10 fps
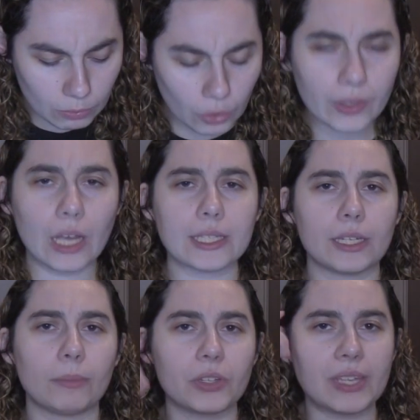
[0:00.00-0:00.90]
Moving on
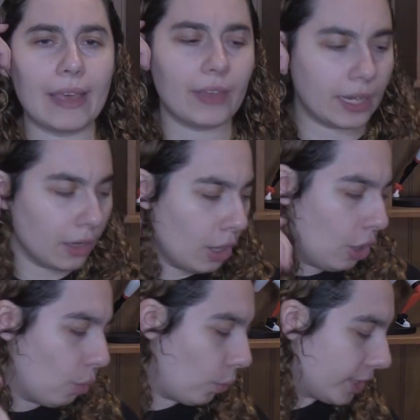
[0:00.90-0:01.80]
to number 7,
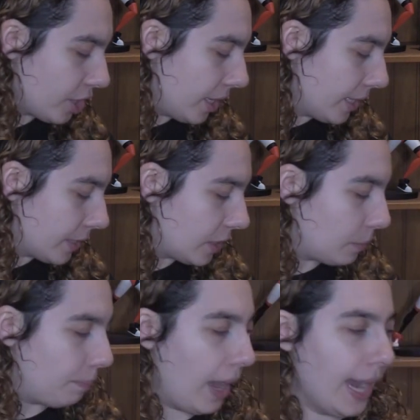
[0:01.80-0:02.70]
which is
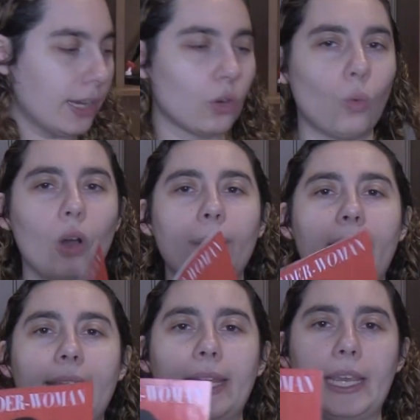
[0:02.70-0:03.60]

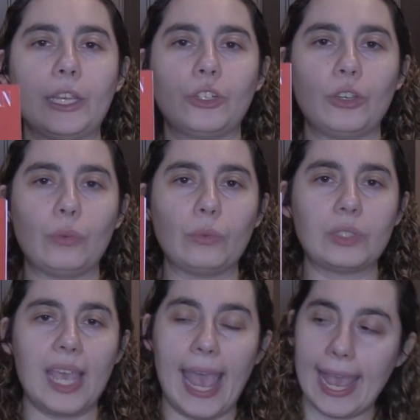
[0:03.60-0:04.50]
Spider-Woman issue
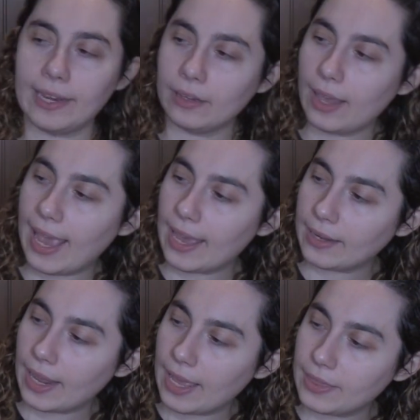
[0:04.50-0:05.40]
10,
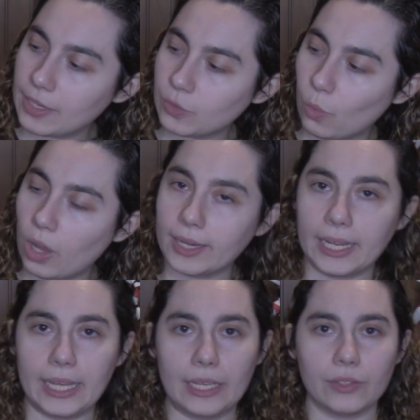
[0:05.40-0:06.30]
and this
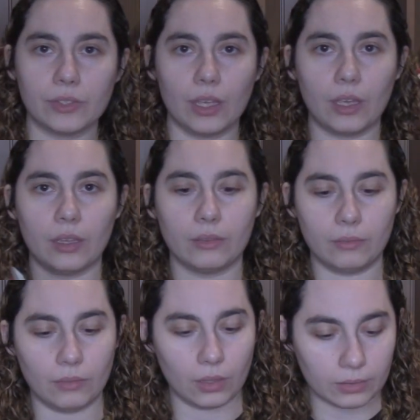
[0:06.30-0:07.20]
one is the
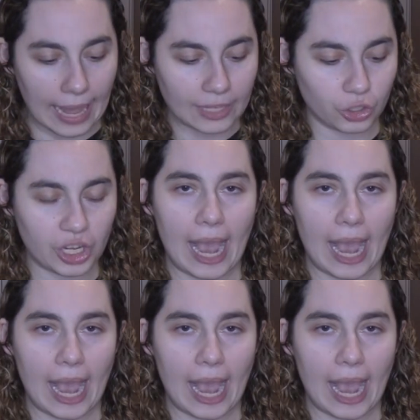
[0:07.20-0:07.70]
last